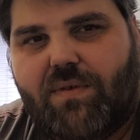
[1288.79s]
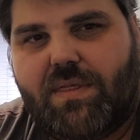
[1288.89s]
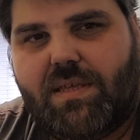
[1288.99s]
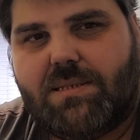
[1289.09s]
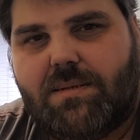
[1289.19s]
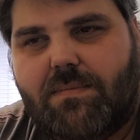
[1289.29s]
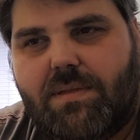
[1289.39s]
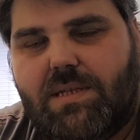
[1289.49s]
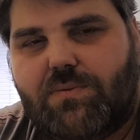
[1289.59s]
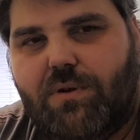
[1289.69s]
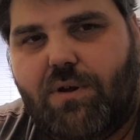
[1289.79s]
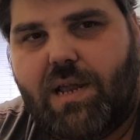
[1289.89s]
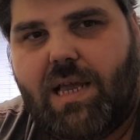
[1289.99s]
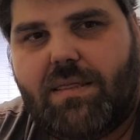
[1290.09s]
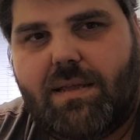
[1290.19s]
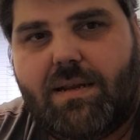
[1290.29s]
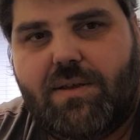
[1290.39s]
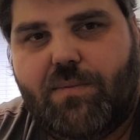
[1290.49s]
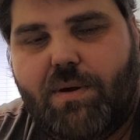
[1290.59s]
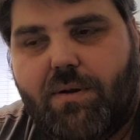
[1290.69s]
If I think something is wrong
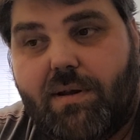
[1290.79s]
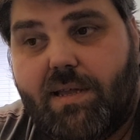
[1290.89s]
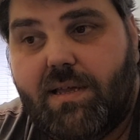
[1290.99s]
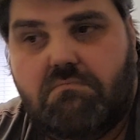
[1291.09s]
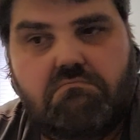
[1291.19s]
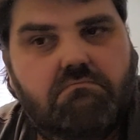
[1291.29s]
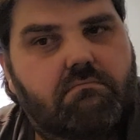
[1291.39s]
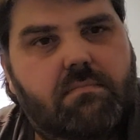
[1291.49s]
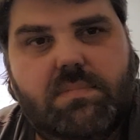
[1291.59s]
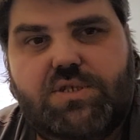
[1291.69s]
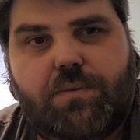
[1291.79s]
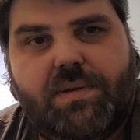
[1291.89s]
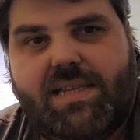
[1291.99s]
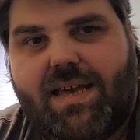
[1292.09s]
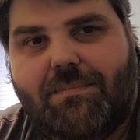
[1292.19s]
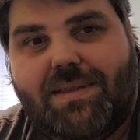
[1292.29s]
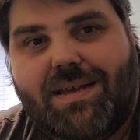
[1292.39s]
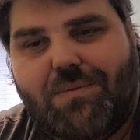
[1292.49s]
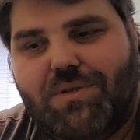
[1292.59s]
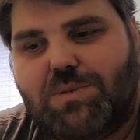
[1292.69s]
ethically or morally, job be damned,
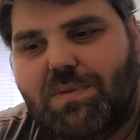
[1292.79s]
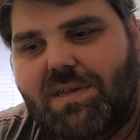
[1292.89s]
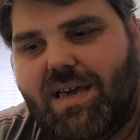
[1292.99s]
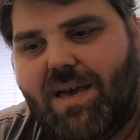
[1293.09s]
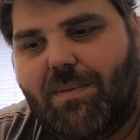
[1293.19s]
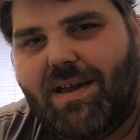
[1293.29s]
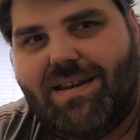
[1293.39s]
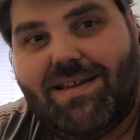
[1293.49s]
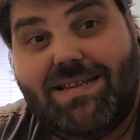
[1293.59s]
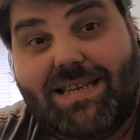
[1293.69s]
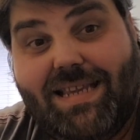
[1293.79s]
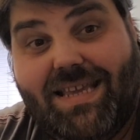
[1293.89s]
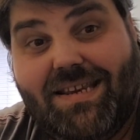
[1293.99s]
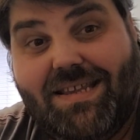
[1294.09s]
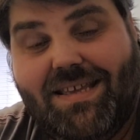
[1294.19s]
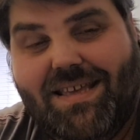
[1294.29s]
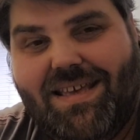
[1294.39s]
I will speak out about it, and I did.